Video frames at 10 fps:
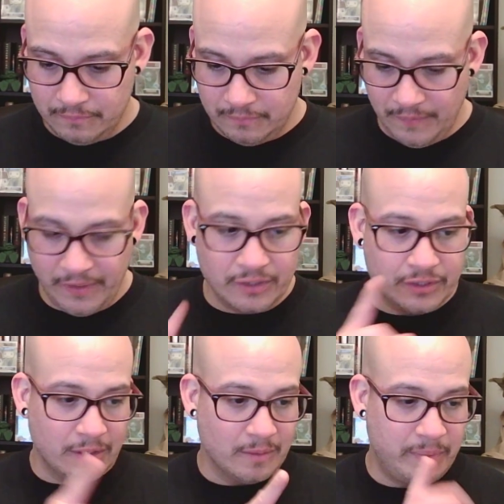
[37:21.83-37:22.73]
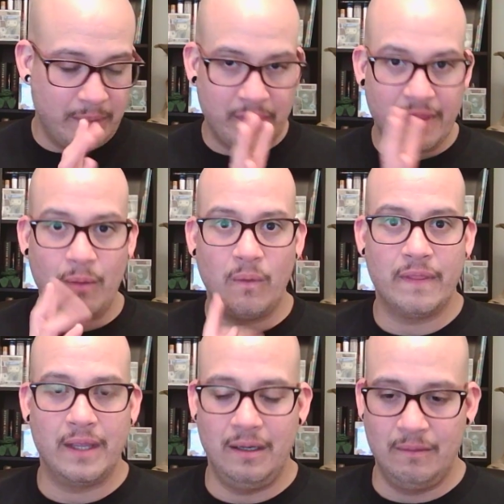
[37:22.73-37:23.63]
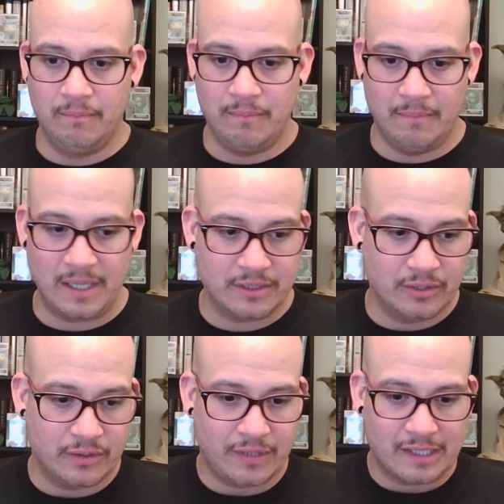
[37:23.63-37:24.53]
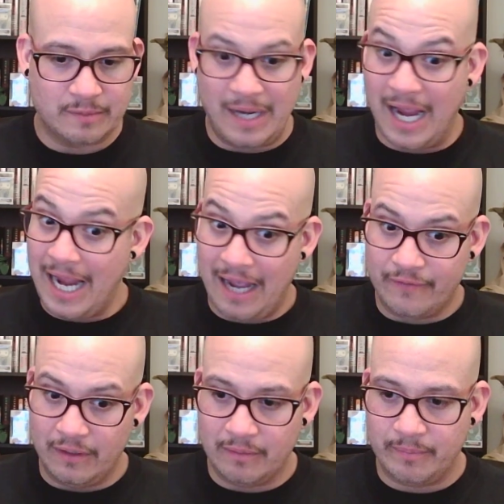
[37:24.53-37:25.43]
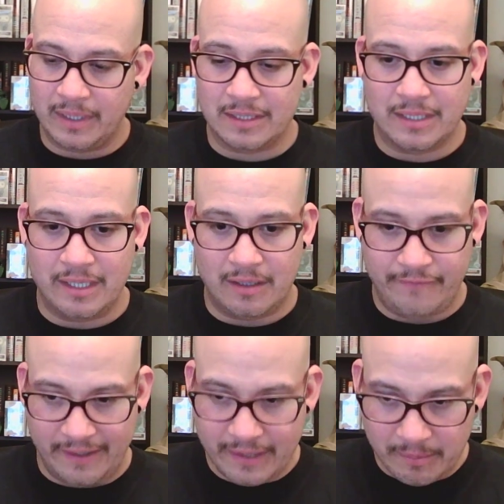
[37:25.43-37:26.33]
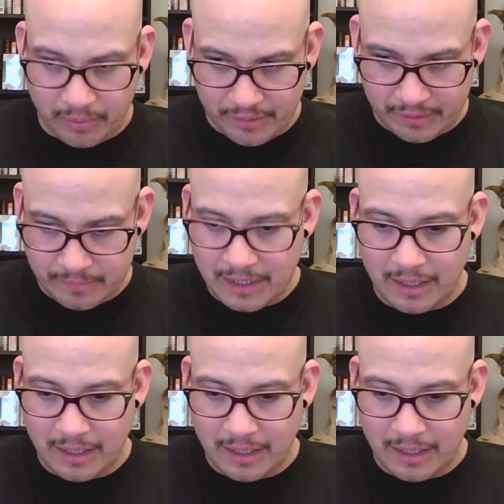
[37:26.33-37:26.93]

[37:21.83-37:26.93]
there are certain people that when they message or text me, I have to look because they are very important to me.